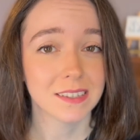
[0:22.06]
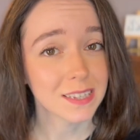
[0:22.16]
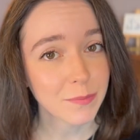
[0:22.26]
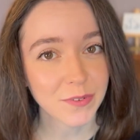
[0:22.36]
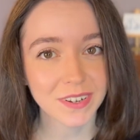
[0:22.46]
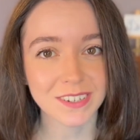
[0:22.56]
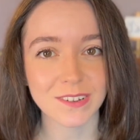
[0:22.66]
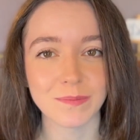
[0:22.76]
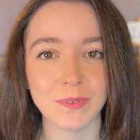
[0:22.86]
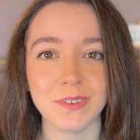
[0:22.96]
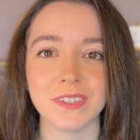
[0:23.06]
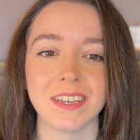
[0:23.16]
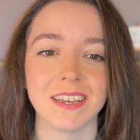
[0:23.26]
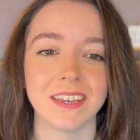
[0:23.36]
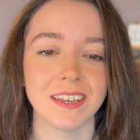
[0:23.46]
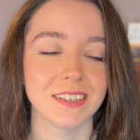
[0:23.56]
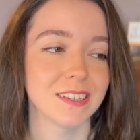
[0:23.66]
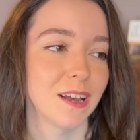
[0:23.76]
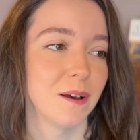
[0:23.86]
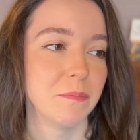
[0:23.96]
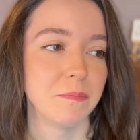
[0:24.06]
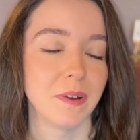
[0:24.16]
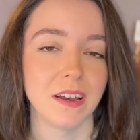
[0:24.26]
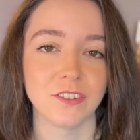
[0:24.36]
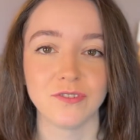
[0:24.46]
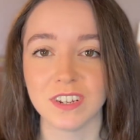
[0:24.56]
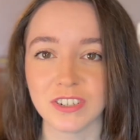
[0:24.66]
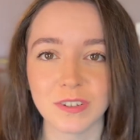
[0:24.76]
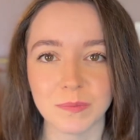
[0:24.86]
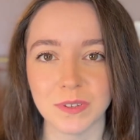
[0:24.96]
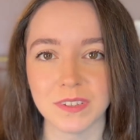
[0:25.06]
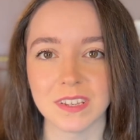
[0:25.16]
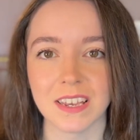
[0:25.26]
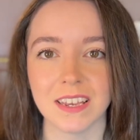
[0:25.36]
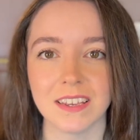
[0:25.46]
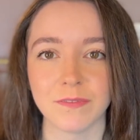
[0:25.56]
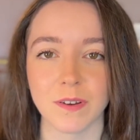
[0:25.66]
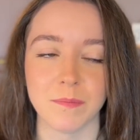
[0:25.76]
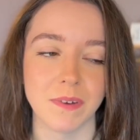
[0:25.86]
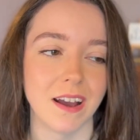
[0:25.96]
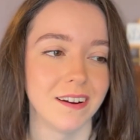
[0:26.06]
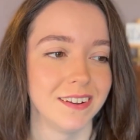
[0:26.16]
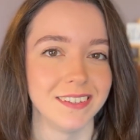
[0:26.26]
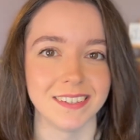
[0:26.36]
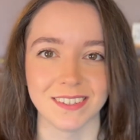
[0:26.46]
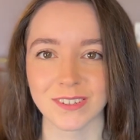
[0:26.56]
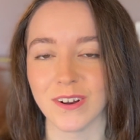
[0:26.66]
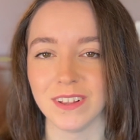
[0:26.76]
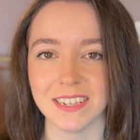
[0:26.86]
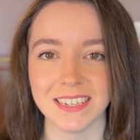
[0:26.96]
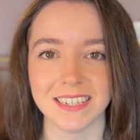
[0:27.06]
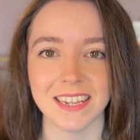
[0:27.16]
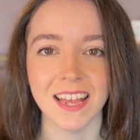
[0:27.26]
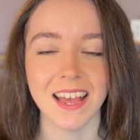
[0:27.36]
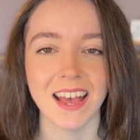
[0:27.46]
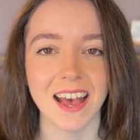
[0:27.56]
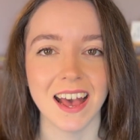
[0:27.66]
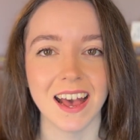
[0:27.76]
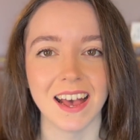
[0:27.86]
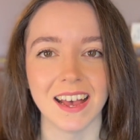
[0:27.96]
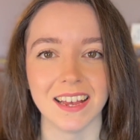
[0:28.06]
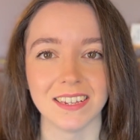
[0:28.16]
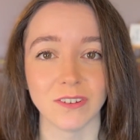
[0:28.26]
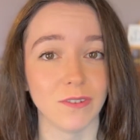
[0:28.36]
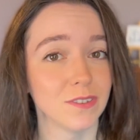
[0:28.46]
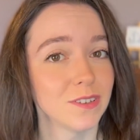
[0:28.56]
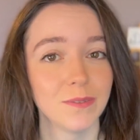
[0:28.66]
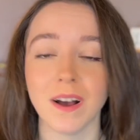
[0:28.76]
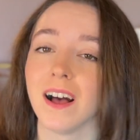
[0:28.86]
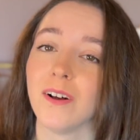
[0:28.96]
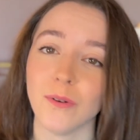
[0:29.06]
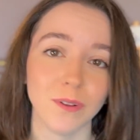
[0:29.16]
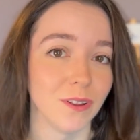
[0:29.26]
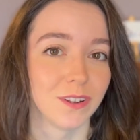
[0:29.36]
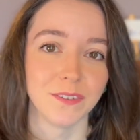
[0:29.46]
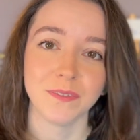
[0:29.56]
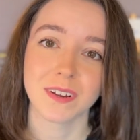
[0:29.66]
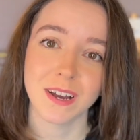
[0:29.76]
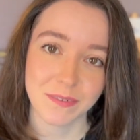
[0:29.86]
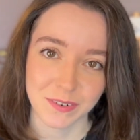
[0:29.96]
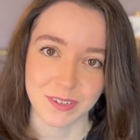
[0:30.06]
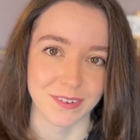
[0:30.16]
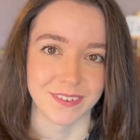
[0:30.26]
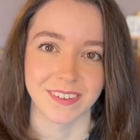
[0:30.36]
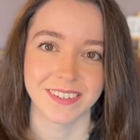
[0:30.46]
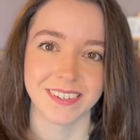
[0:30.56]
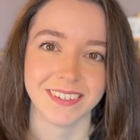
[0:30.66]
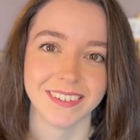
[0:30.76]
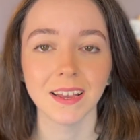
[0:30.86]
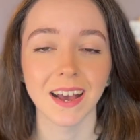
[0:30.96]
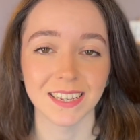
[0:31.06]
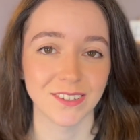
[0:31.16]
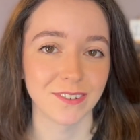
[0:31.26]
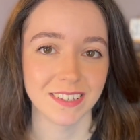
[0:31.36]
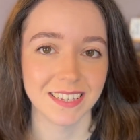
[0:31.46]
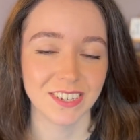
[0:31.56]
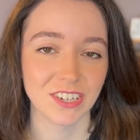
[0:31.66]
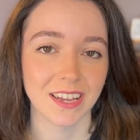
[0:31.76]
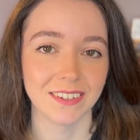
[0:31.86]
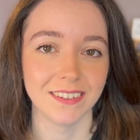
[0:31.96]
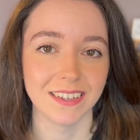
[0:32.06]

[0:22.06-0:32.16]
Some original music, some traditional music from Ireland and Scotland, and also a whole lot of cover songs. I started this channel